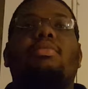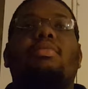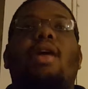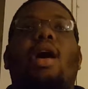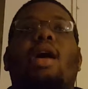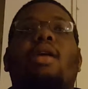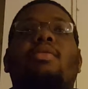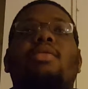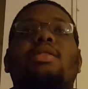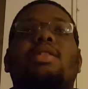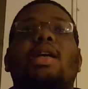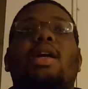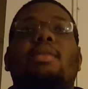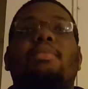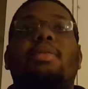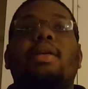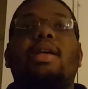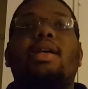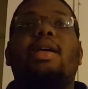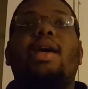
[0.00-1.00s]
I don't want to say
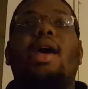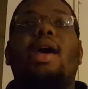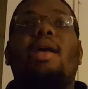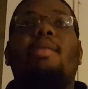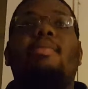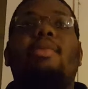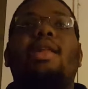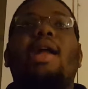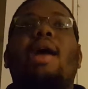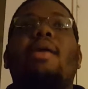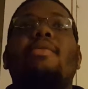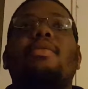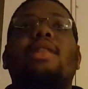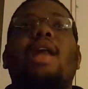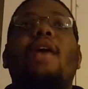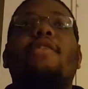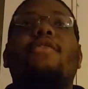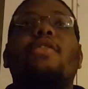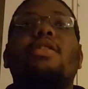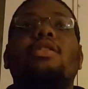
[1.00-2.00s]
complete game, but
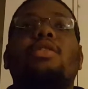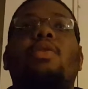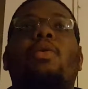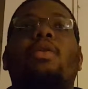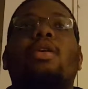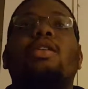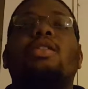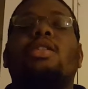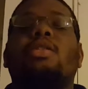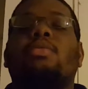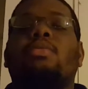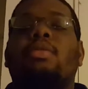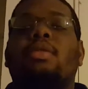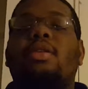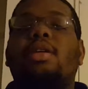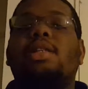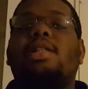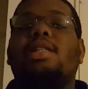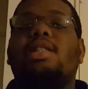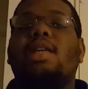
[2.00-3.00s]
that first quarter just
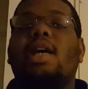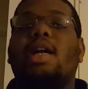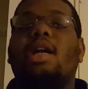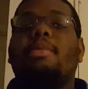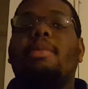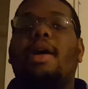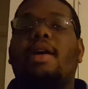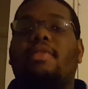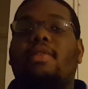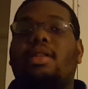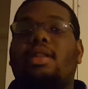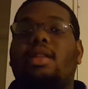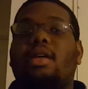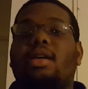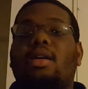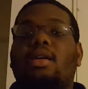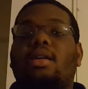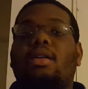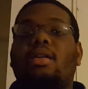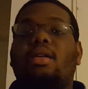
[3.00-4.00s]
really set up
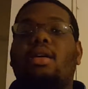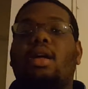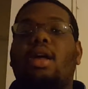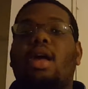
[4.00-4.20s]
everything.